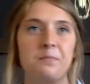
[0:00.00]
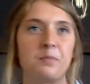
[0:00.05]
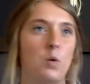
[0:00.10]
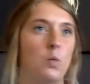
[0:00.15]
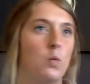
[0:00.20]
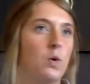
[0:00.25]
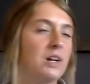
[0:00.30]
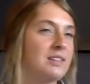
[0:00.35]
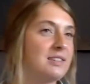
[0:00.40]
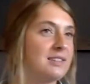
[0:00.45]

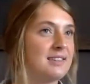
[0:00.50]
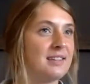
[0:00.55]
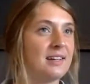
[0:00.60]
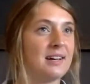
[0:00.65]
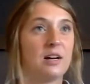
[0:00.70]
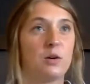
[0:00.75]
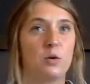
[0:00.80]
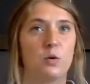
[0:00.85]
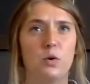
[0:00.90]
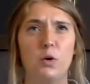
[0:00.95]
Who
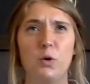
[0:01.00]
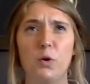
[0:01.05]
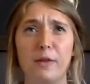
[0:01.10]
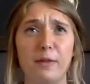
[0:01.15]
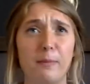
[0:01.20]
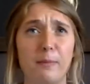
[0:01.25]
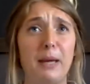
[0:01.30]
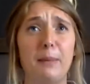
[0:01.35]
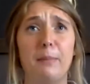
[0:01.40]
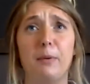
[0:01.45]
are
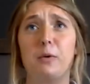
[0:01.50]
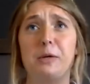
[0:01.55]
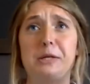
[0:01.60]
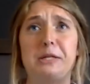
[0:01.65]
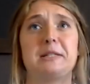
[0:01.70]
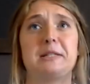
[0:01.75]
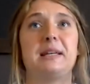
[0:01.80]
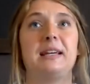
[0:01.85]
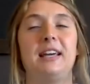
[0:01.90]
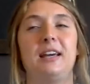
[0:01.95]
the people we
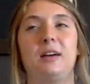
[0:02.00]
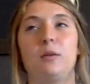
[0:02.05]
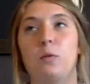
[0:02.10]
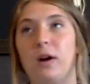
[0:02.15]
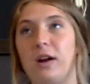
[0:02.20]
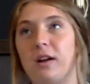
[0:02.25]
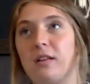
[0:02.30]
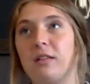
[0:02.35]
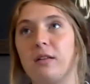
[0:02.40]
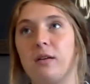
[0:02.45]
see?
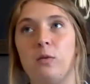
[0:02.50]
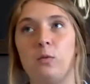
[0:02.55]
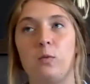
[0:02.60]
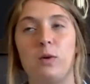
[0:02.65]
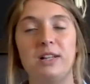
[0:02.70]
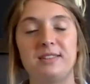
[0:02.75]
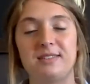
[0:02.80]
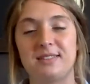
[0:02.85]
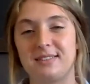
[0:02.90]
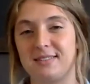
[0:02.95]
What
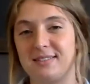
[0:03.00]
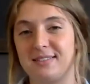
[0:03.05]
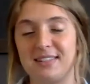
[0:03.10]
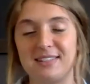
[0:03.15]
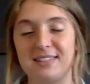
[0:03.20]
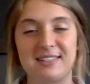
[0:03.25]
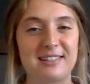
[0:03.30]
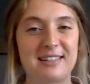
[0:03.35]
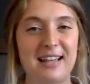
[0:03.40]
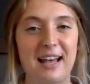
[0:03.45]

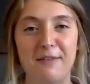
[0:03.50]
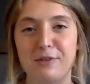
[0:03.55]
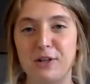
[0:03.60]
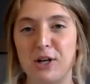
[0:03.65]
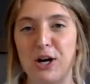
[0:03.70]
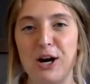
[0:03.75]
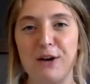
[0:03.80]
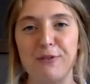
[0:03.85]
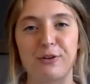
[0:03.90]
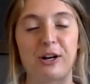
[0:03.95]
does this have to
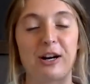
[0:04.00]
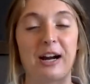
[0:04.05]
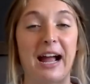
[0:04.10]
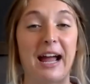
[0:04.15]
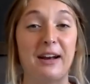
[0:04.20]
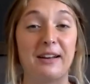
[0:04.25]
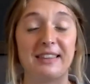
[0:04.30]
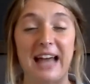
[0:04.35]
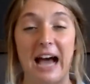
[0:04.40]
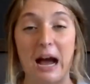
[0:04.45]
offer?
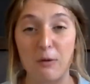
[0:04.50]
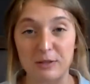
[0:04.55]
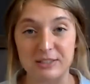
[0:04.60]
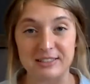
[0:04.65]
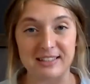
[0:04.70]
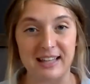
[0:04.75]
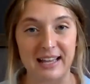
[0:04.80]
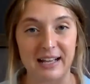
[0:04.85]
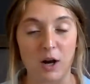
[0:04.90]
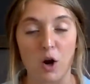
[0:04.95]
And that was
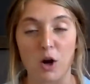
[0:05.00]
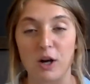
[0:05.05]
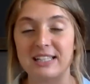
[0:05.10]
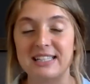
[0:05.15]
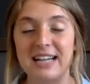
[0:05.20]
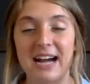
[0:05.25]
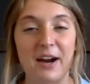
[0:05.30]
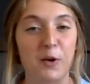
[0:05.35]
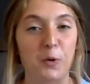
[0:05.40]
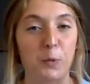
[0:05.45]
like our
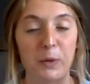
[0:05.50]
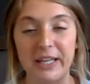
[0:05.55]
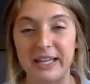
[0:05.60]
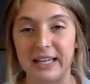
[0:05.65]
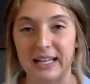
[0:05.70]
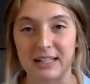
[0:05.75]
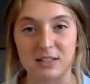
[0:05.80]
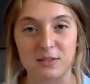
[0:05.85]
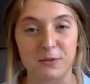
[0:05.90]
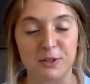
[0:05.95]
entire
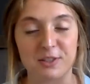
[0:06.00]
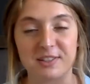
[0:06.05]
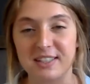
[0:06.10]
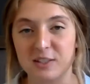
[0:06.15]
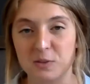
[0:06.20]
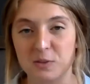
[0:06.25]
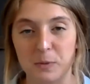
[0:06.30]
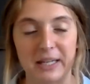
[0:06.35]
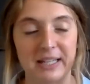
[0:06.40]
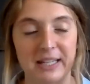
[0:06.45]
weekends for
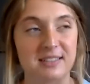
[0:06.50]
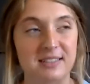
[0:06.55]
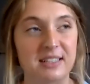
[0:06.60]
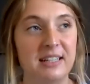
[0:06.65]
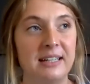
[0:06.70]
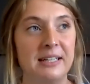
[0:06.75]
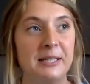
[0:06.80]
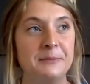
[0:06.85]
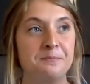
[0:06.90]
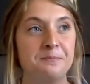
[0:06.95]
6 weeks.
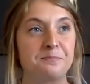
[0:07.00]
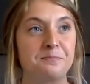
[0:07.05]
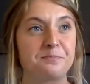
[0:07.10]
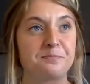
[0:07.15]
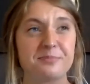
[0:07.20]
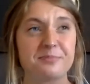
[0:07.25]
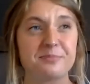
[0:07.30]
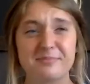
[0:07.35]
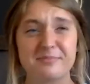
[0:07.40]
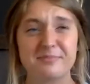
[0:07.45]

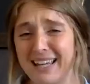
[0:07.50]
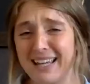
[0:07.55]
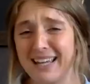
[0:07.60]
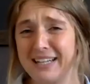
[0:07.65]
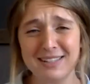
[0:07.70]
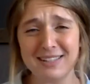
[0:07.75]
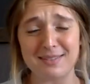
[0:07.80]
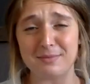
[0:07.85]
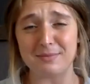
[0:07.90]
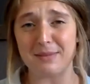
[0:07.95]
And even
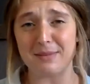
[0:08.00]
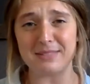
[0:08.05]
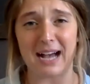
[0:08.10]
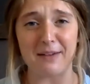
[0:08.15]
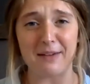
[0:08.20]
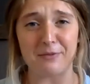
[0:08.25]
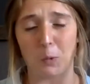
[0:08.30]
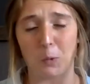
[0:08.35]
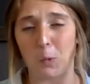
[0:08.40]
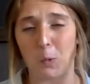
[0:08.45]
sometimes
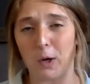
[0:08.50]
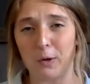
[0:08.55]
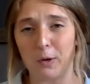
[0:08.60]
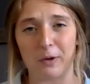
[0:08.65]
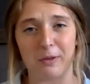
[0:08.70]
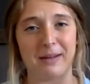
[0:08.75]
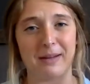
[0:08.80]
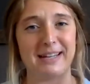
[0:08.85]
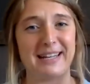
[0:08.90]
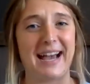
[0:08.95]
after work with
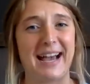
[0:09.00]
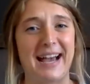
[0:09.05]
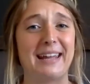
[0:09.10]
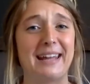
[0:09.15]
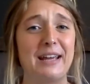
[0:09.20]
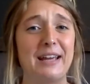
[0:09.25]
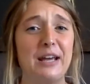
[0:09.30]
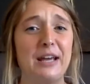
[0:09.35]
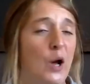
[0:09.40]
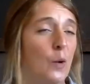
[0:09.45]
my dad,
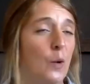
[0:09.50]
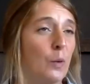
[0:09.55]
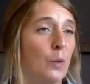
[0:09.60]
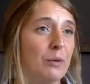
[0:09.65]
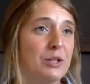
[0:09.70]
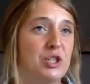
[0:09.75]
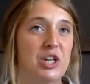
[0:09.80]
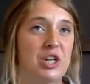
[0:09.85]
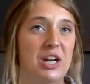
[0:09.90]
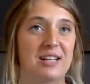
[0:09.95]
we would
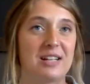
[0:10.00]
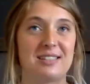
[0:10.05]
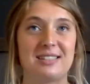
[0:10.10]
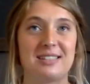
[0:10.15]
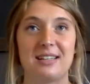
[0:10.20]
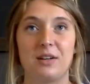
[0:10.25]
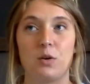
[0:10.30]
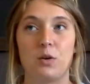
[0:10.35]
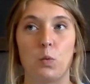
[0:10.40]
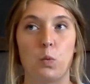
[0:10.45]

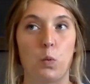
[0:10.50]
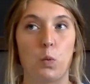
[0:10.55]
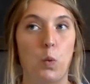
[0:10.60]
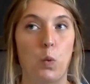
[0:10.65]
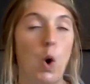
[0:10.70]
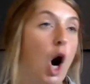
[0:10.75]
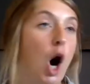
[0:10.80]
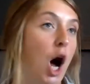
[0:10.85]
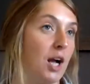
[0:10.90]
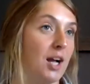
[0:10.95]
just
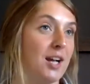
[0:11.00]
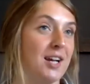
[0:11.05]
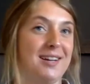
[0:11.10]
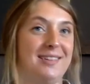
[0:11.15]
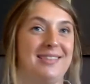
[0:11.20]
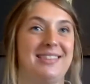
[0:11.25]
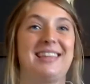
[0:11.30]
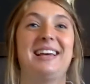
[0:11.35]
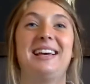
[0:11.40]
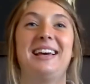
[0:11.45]
walk
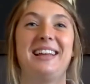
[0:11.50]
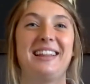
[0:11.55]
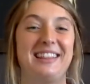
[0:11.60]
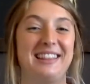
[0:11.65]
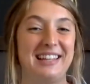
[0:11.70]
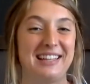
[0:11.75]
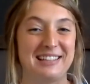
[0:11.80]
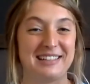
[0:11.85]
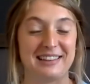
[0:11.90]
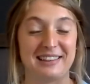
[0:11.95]

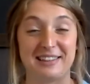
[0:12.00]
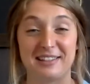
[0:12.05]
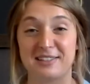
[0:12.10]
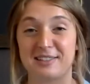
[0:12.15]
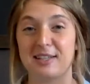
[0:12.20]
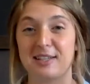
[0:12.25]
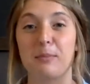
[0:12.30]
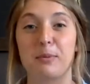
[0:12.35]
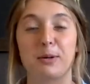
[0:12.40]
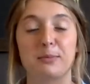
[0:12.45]
the
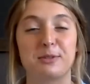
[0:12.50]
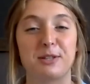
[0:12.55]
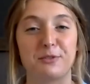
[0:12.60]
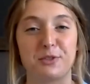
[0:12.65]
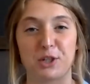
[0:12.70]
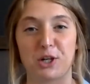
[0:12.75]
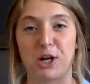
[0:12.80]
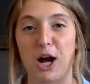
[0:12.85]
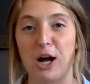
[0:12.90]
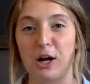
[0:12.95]
suburbs of
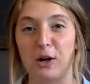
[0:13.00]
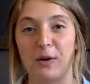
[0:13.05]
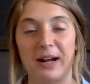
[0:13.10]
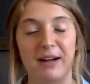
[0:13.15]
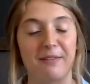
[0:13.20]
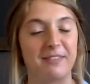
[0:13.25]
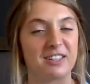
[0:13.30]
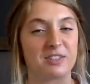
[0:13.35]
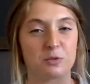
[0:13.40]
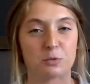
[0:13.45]
Chicago. I
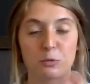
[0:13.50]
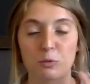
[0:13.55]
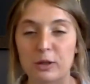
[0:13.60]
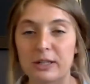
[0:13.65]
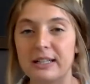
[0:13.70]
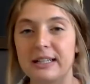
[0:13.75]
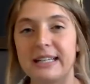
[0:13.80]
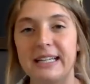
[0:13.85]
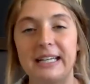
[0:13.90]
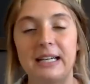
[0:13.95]
have this
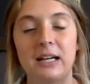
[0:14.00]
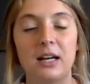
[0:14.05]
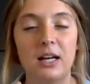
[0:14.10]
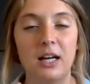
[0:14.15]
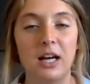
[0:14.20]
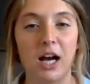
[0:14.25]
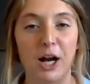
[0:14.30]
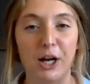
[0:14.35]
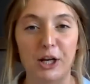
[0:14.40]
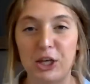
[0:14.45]
really
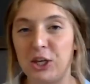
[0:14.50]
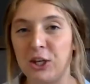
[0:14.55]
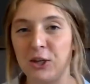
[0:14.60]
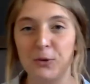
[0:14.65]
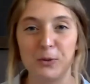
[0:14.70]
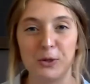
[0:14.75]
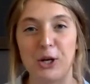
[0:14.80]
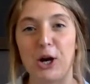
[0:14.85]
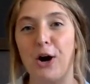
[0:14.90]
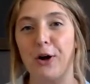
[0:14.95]

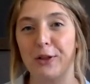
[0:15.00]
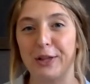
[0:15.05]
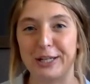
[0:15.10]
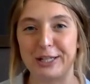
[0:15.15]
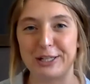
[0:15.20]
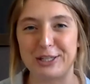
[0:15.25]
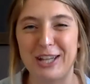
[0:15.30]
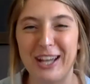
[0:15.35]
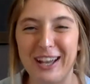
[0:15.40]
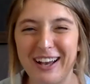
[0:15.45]
acute
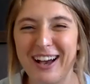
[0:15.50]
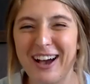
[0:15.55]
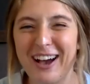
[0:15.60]
knowledge